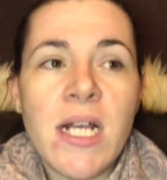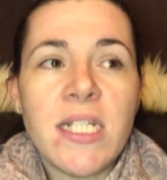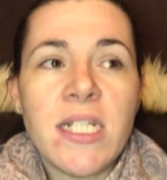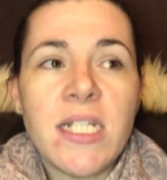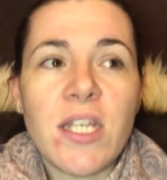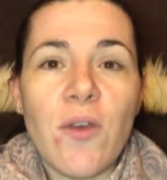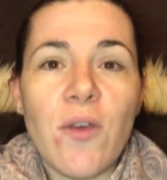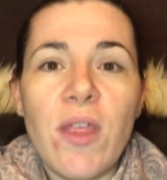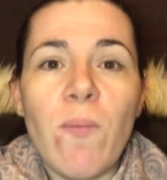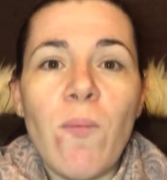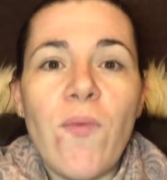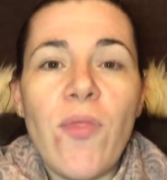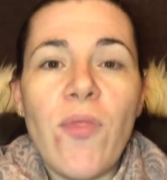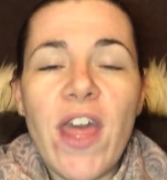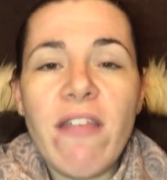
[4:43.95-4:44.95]
So, the
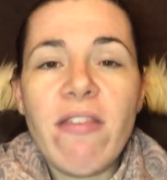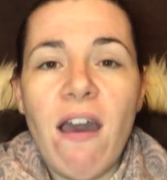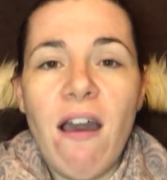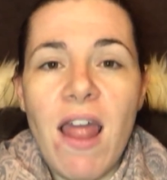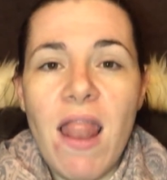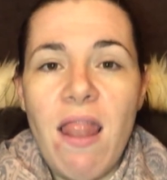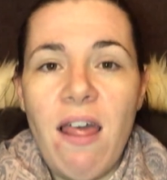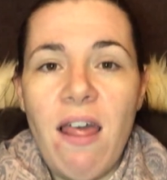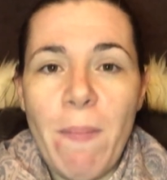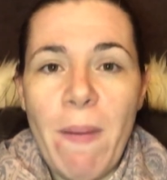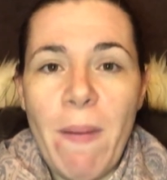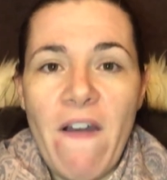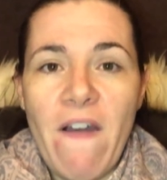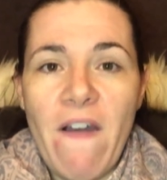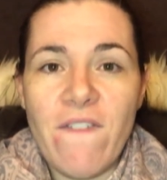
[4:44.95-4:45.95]
thing that I love
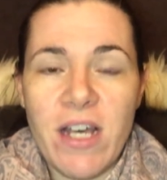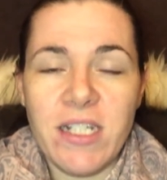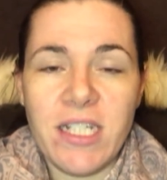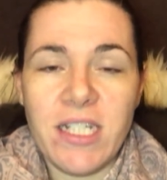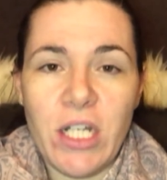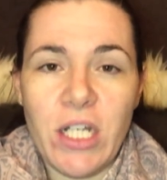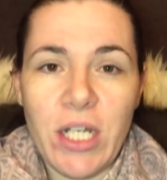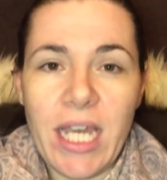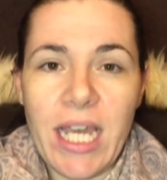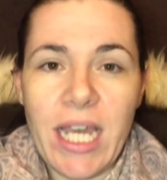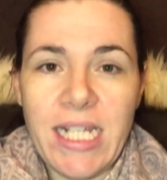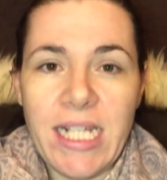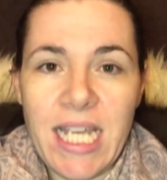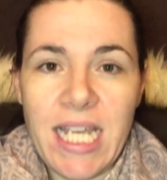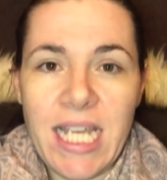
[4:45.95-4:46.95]
about a first look
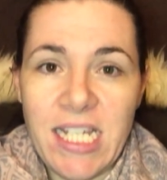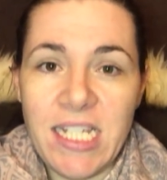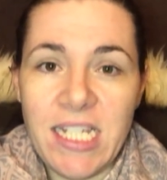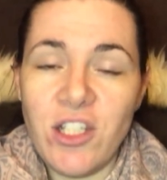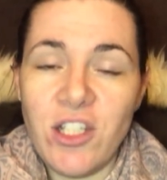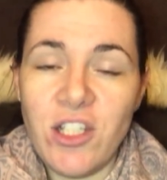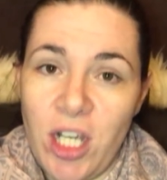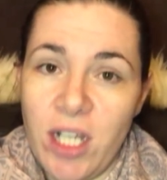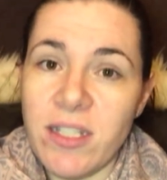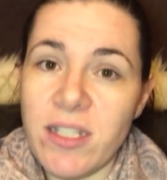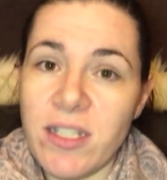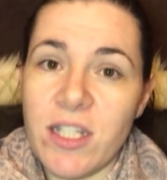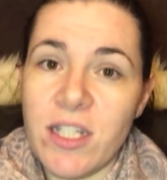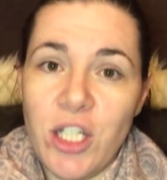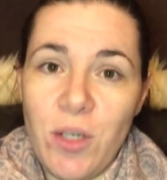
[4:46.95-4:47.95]
is it is
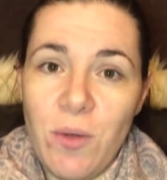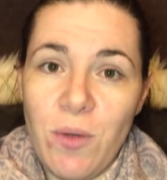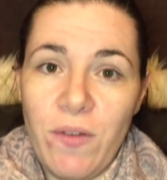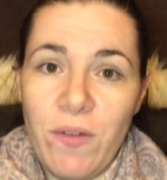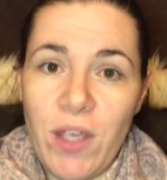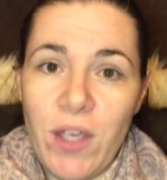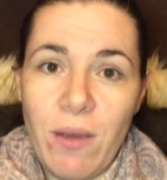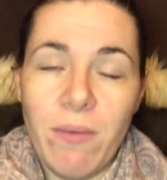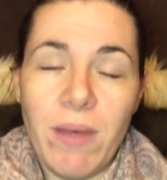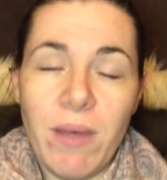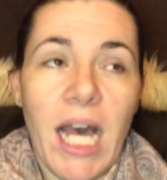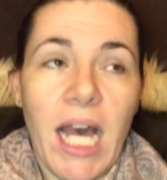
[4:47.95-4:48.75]
just the two of you.